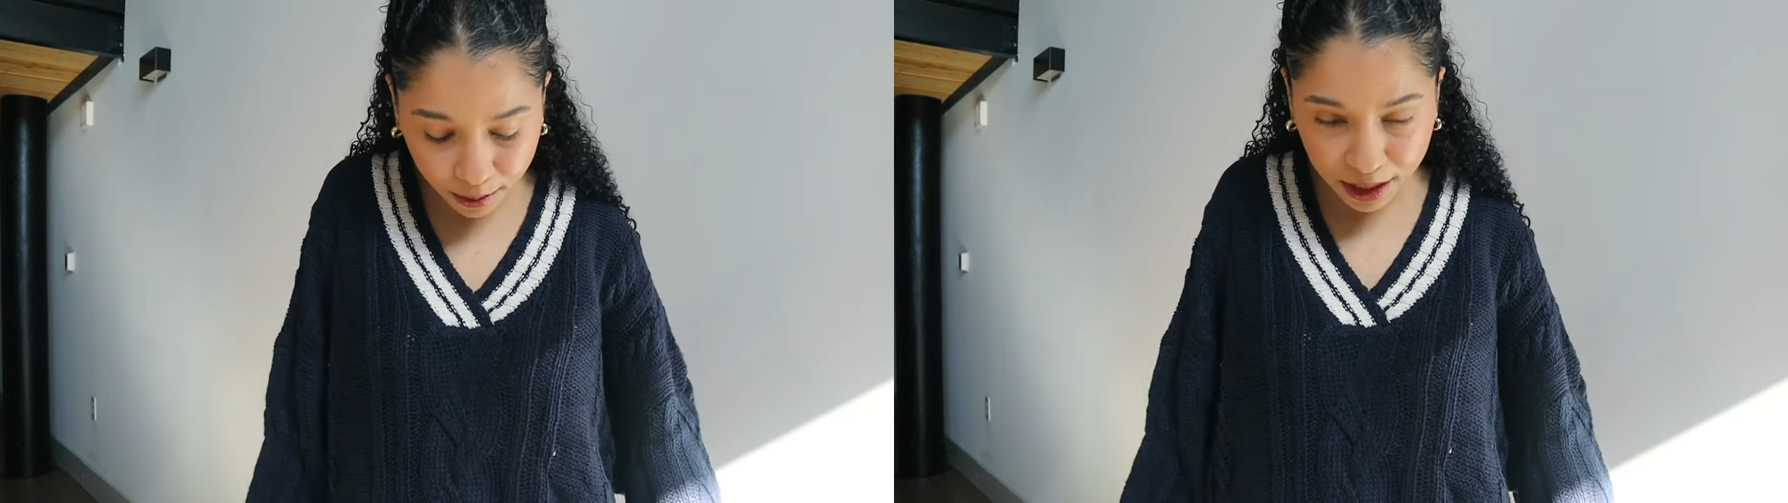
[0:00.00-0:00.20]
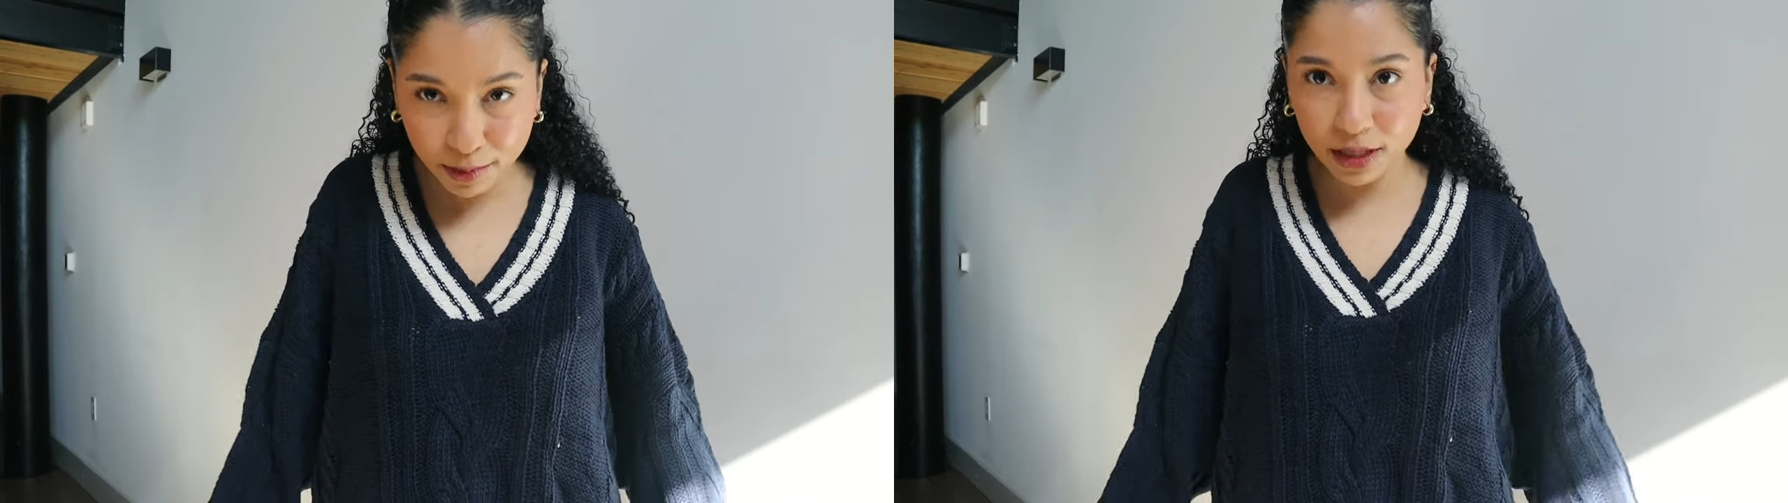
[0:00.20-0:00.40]

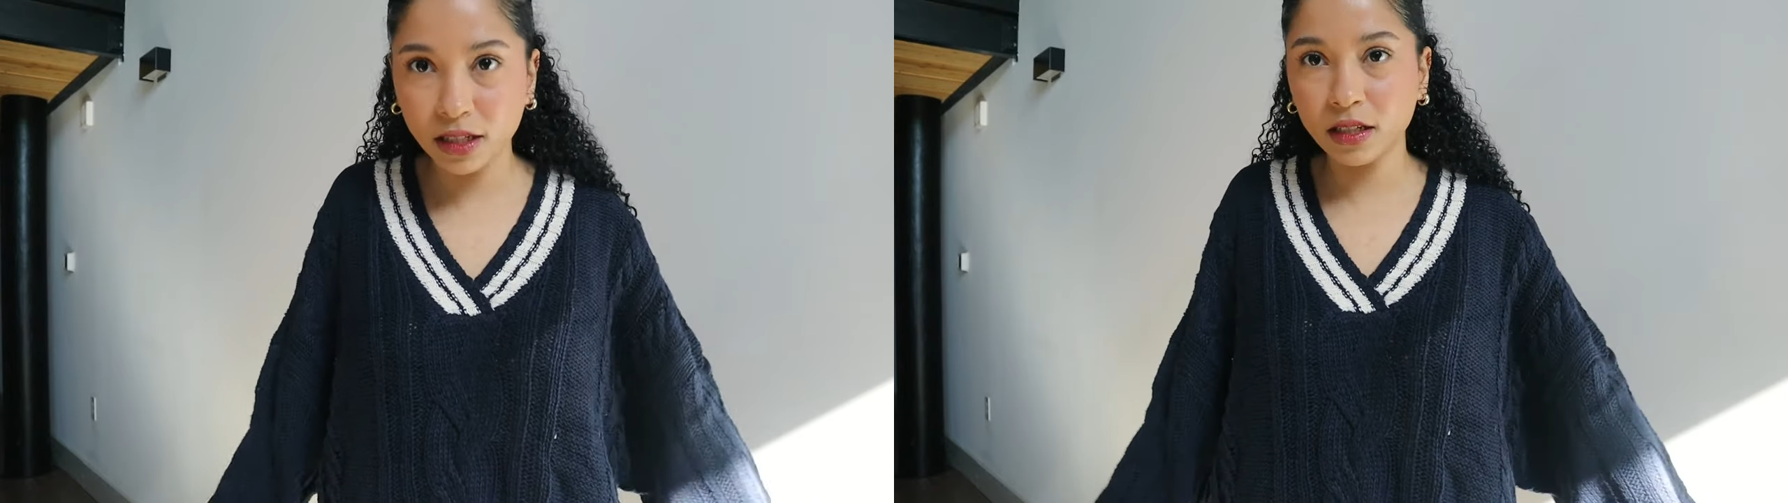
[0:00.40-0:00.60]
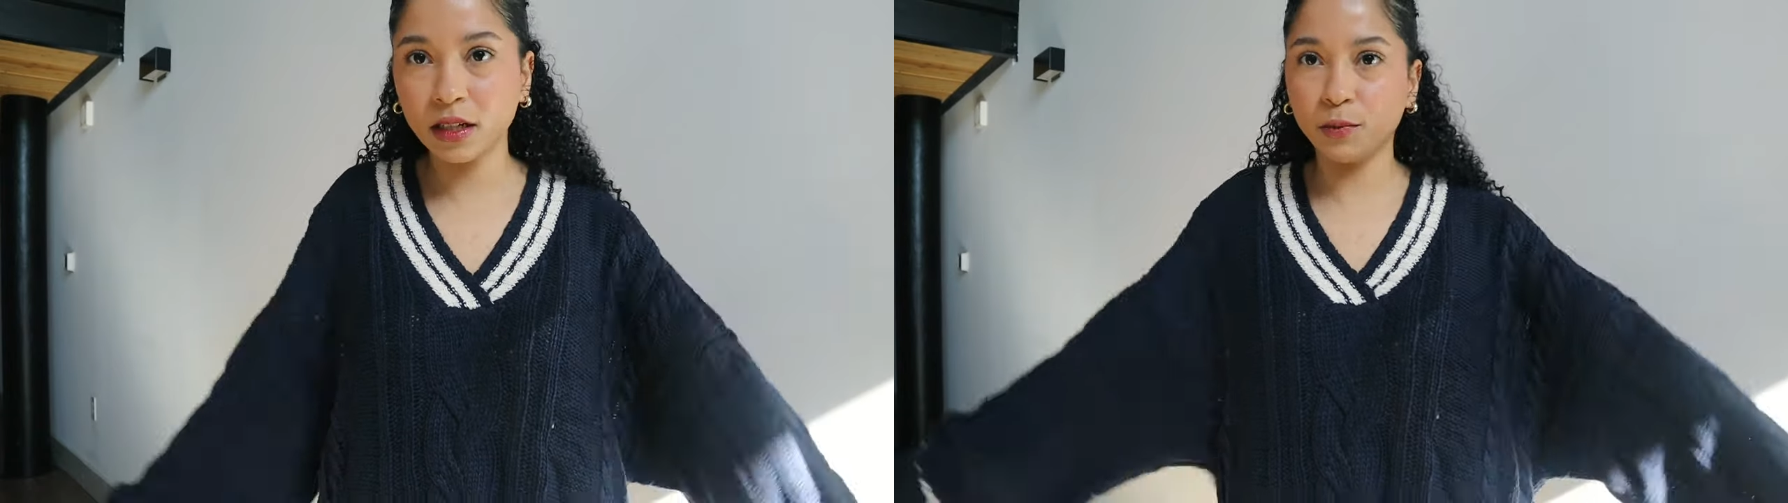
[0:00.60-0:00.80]

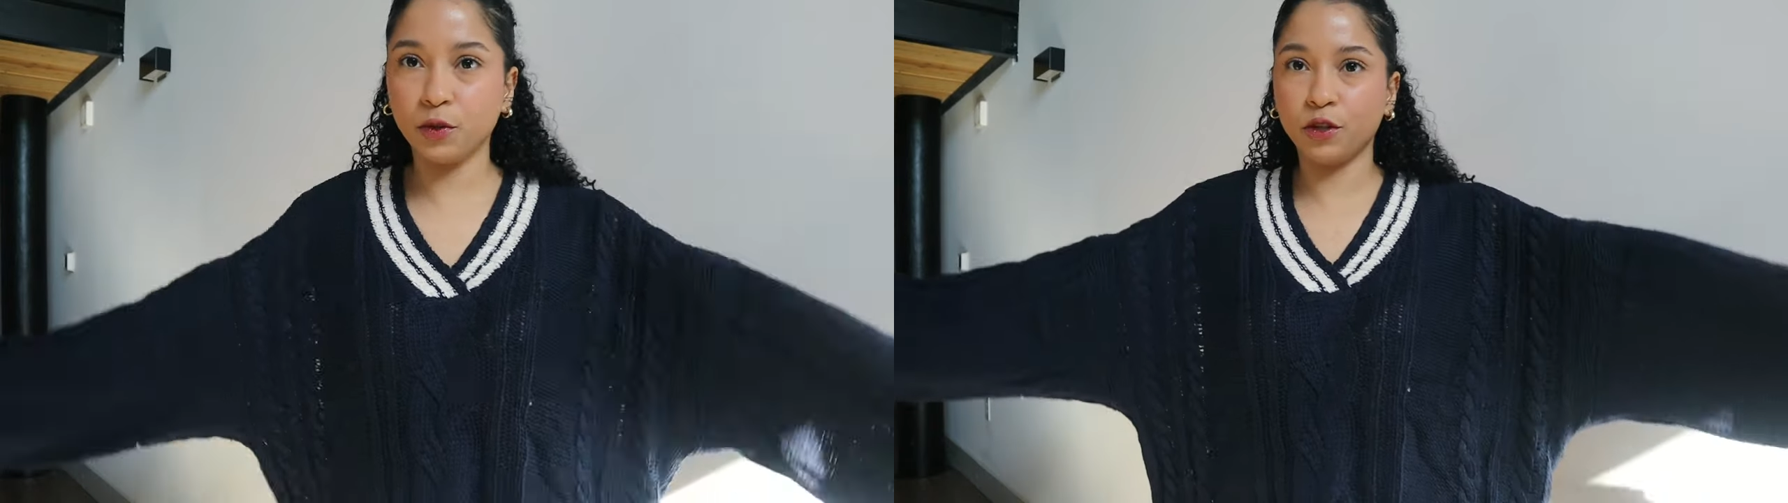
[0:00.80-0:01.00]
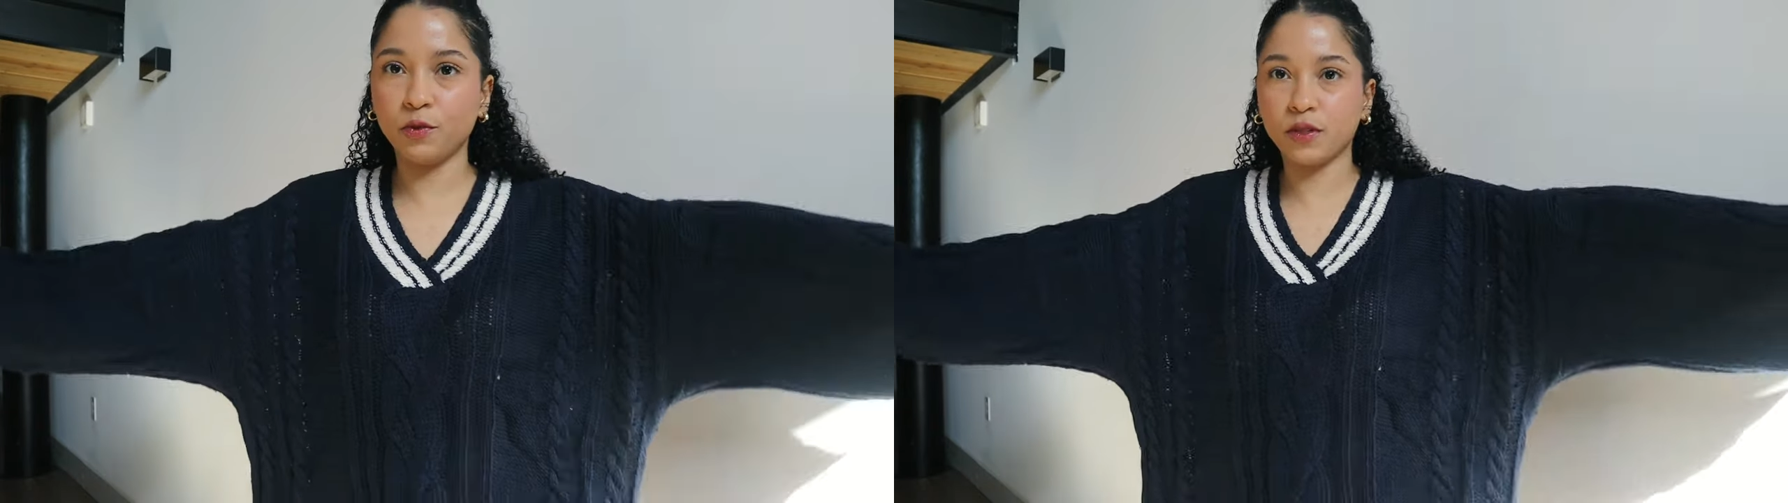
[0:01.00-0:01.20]
Maybe I
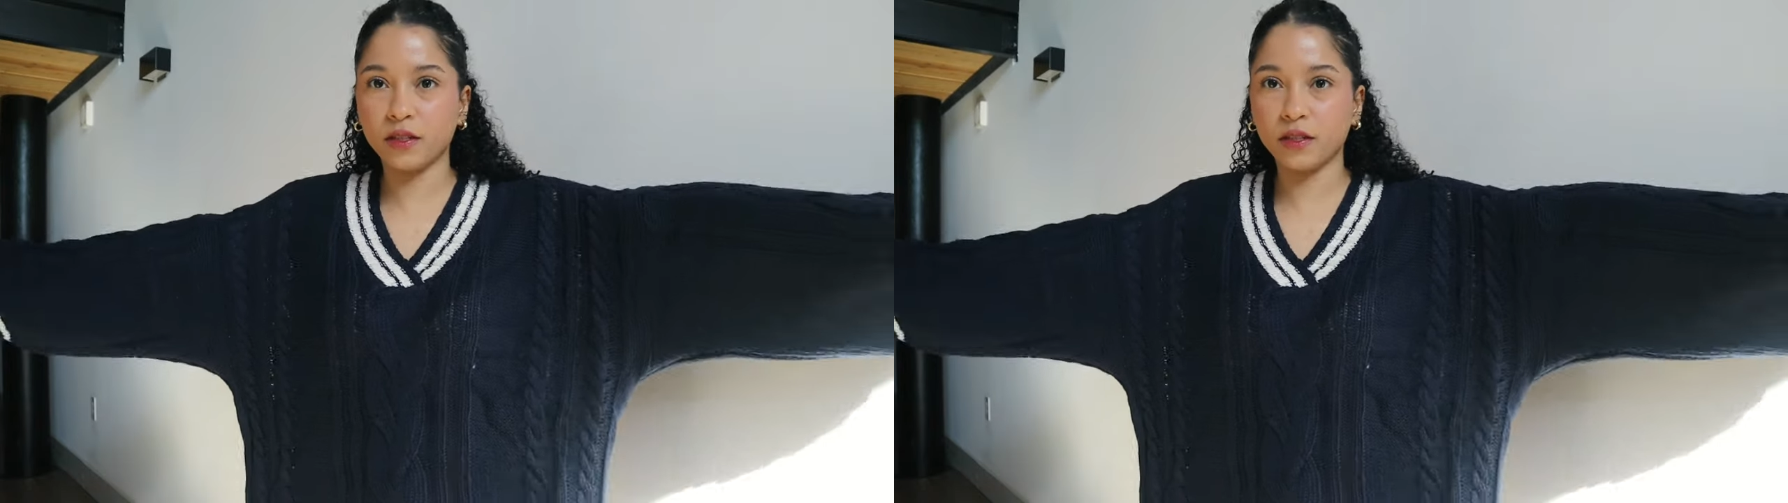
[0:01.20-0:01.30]
will use